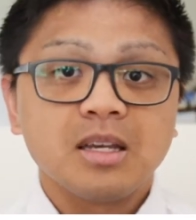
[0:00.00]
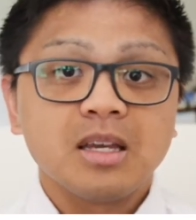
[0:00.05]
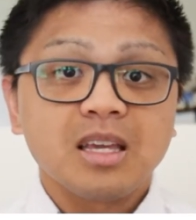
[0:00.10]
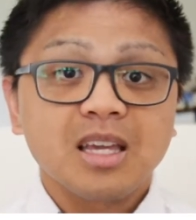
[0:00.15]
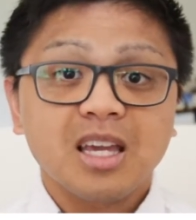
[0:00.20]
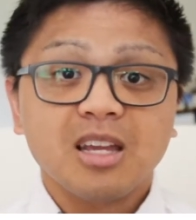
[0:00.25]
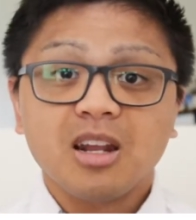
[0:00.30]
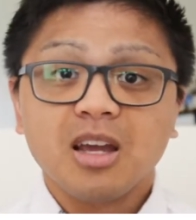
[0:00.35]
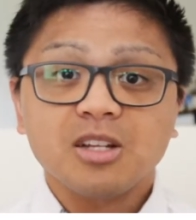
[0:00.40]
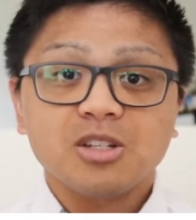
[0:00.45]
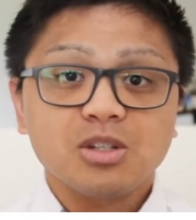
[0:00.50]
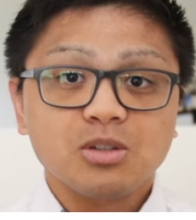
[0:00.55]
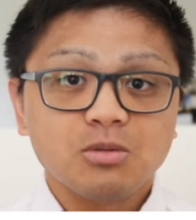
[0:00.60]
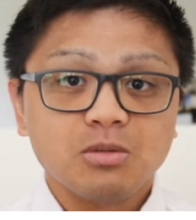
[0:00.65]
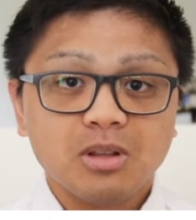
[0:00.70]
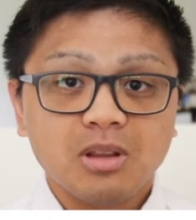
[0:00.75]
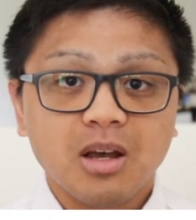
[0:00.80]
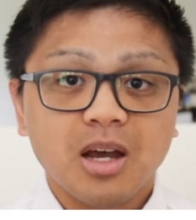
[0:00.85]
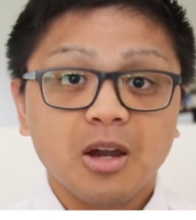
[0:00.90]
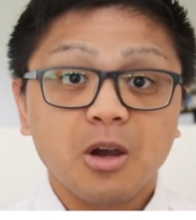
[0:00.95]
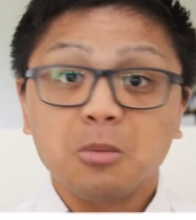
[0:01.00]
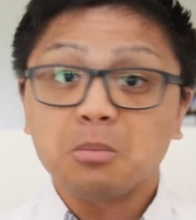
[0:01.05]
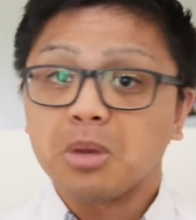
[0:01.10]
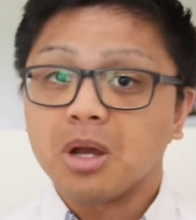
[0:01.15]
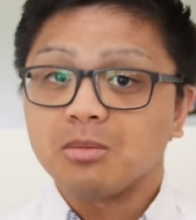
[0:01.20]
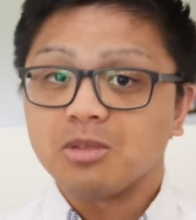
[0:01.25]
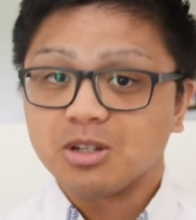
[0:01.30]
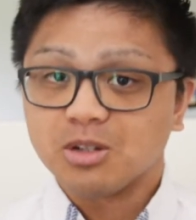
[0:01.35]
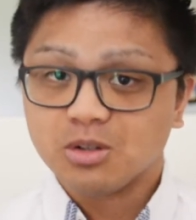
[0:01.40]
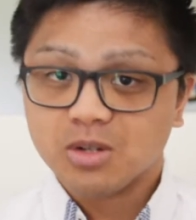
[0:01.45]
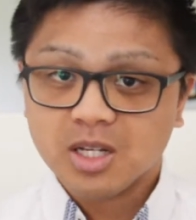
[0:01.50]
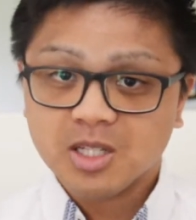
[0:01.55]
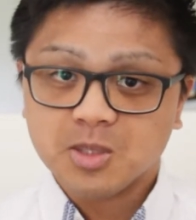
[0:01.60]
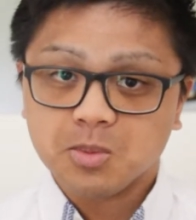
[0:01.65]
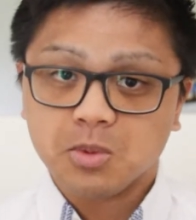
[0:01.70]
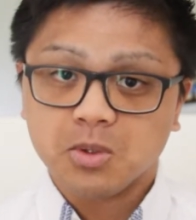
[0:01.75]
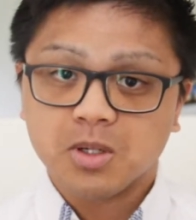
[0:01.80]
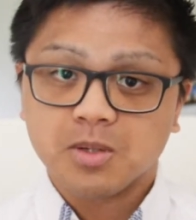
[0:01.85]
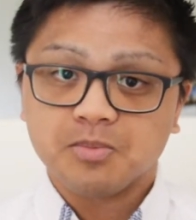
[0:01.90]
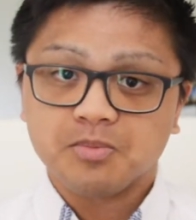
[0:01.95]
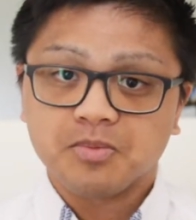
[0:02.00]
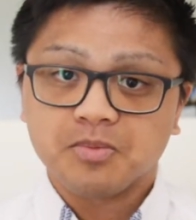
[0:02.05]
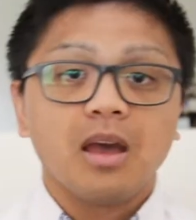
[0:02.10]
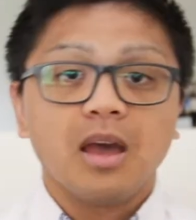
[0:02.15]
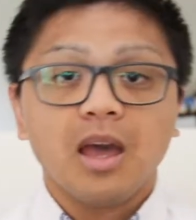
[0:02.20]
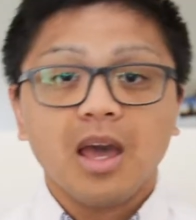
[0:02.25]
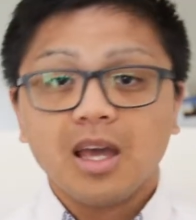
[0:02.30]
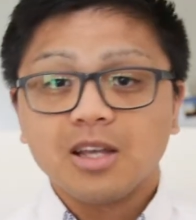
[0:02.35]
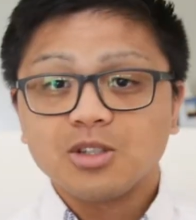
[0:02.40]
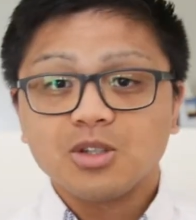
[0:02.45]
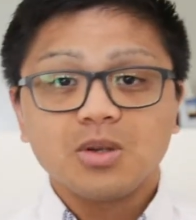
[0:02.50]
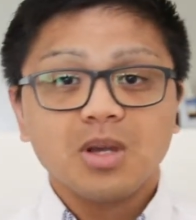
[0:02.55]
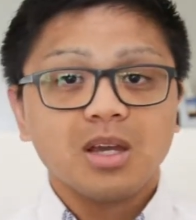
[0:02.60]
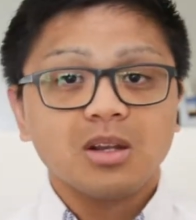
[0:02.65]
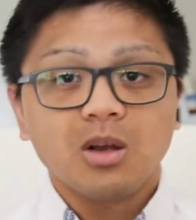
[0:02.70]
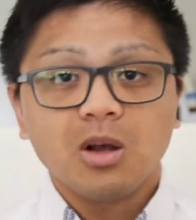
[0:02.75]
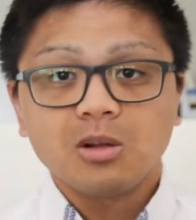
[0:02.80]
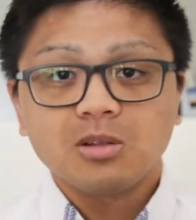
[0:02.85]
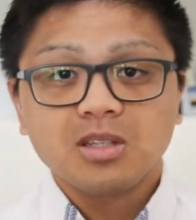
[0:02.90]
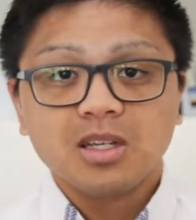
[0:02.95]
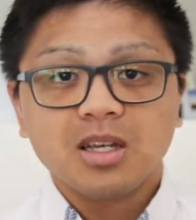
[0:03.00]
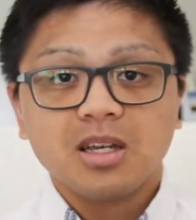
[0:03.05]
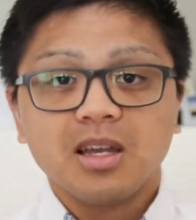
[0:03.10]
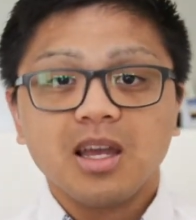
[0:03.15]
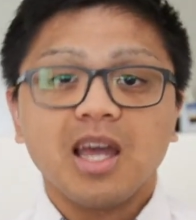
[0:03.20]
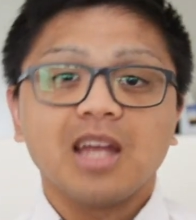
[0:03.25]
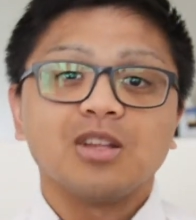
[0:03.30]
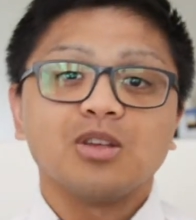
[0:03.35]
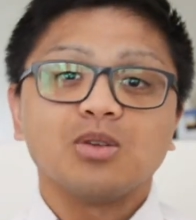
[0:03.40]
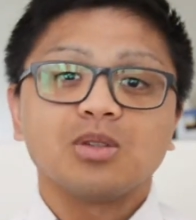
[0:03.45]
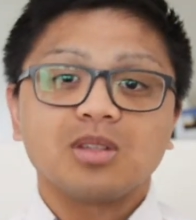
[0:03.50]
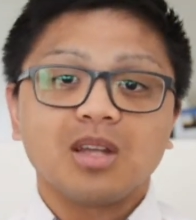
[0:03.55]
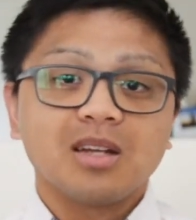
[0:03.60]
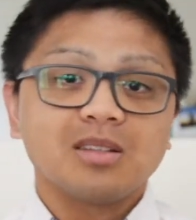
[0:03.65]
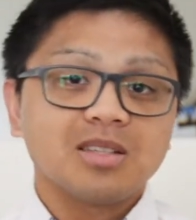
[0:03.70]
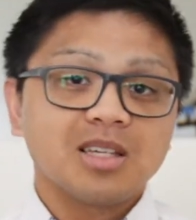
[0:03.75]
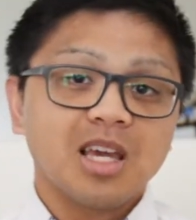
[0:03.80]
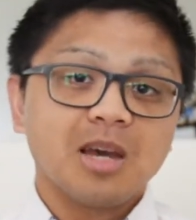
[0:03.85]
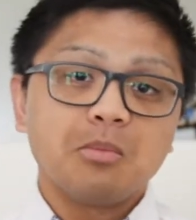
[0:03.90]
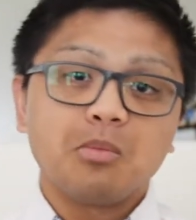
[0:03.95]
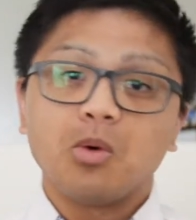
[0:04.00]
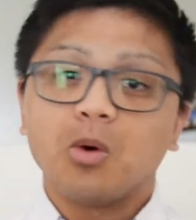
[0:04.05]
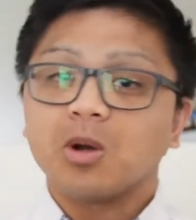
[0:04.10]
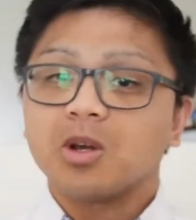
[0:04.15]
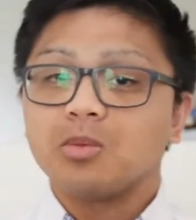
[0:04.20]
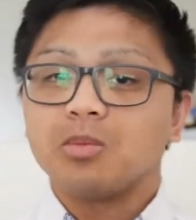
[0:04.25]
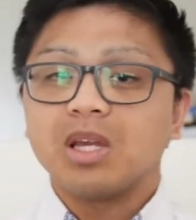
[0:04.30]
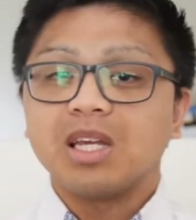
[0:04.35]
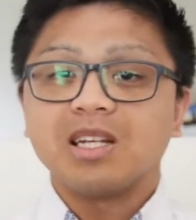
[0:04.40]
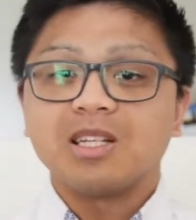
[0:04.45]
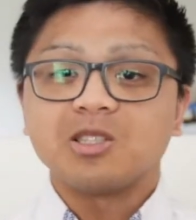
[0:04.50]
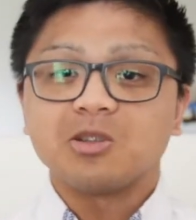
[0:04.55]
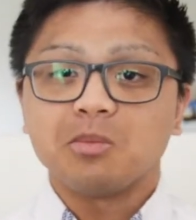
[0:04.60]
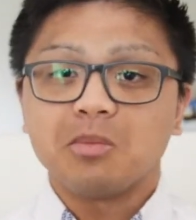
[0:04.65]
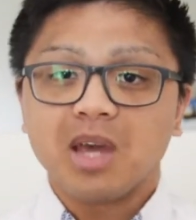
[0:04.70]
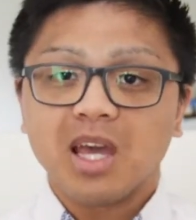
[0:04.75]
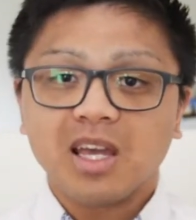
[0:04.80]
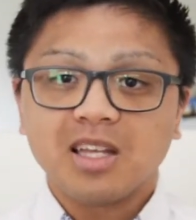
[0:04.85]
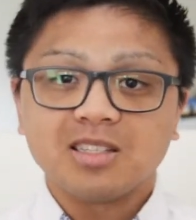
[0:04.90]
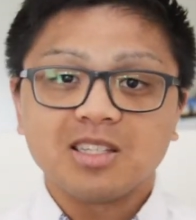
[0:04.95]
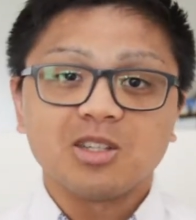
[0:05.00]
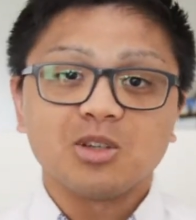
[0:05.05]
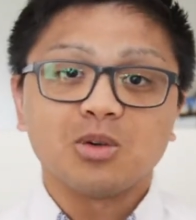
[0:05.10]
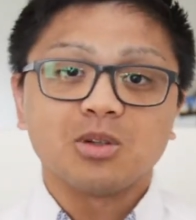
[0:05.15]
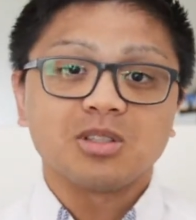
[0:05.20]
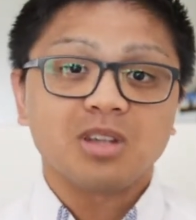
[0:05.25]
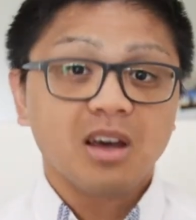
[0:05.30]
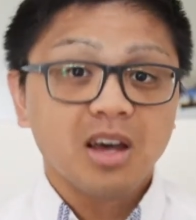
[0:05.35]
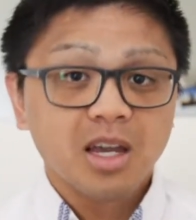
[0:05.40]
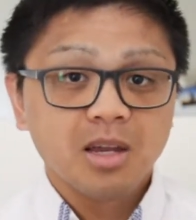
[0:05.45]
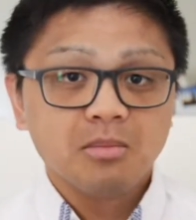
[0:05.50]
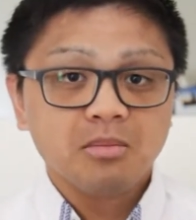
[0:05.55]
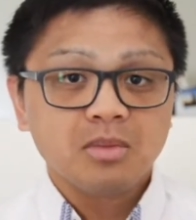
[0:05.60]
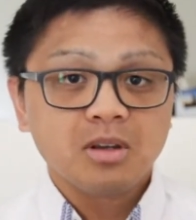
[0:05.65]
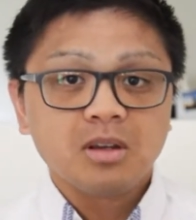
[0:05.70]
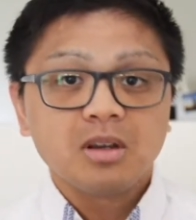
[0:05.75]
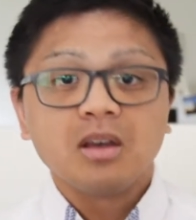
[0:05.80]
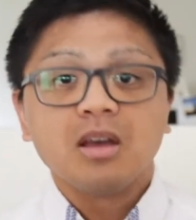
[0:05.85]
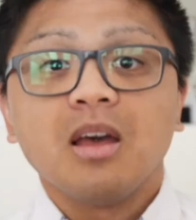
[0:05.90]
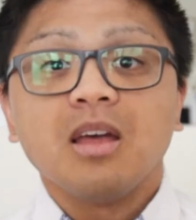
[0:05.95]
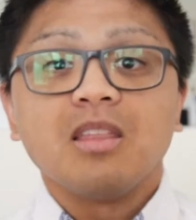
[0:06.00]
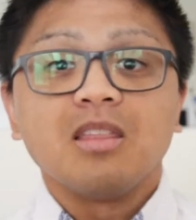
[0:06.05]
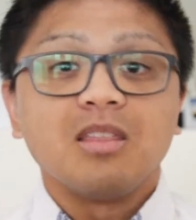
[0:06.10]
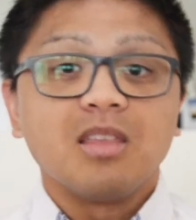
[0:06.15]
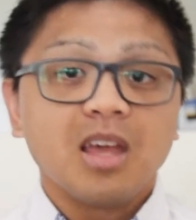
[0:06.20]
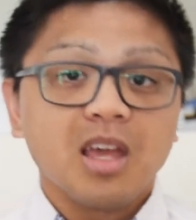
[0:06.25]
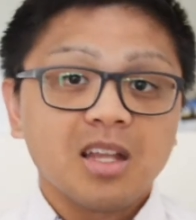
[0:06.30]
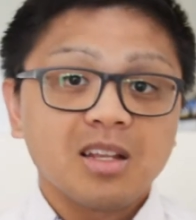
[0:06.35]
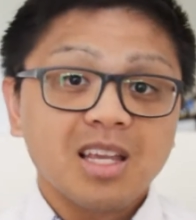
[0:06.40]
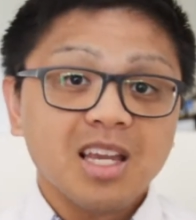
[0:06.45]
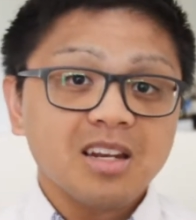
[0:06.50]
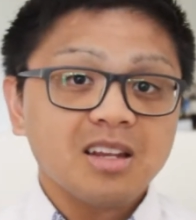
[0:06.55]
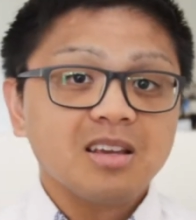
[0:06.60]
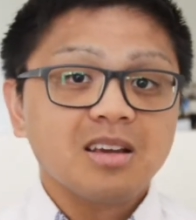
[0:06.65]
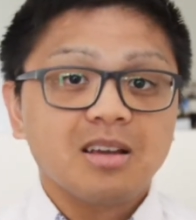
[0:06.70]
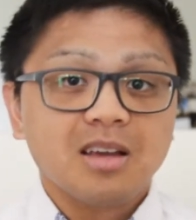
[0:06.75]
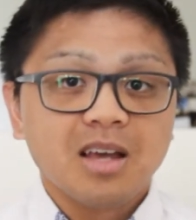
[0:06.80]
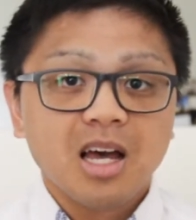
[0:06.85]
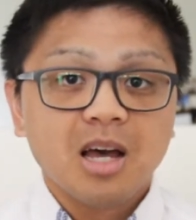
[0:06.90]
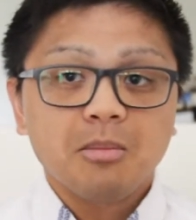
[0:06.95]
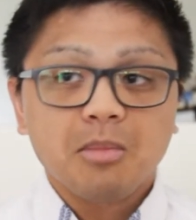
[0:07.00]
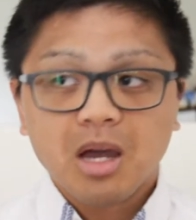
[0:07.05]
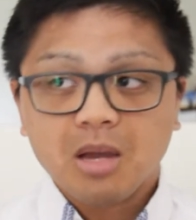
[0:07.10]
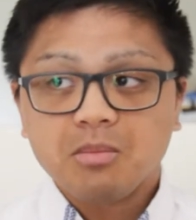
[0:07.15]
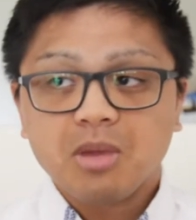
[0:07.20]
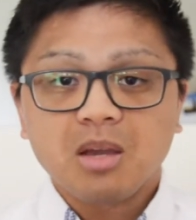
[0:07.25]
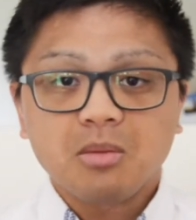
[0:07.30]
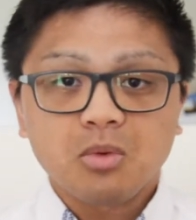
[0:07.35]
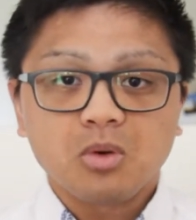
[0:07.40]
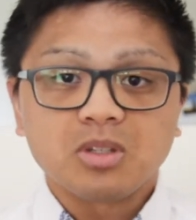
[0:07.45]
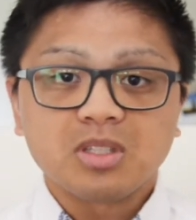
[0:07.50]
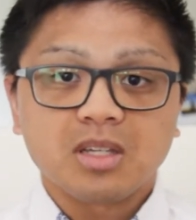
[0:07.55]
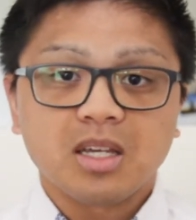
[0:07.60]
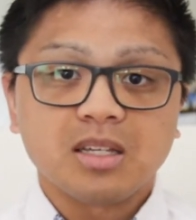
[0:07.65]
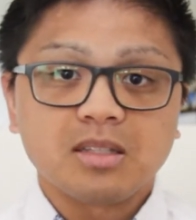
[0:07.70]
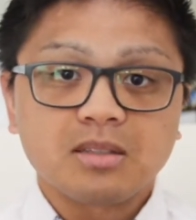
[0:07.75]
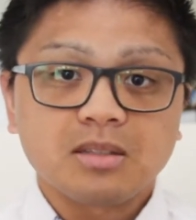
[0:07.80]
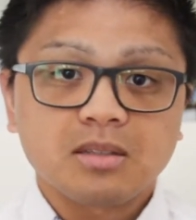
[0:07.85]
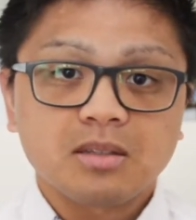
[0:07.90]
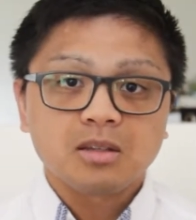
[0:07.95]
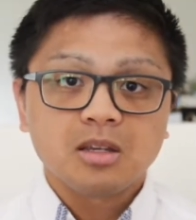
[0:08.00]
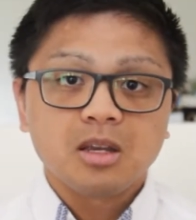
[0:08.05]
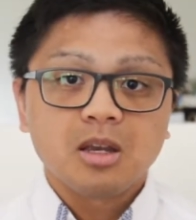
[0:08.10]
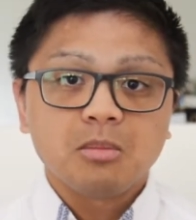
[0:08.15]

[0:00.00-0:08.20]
Can I just rely on public transport? As you get older and you start to get more competing demands in your time, then getting a car might make more sense.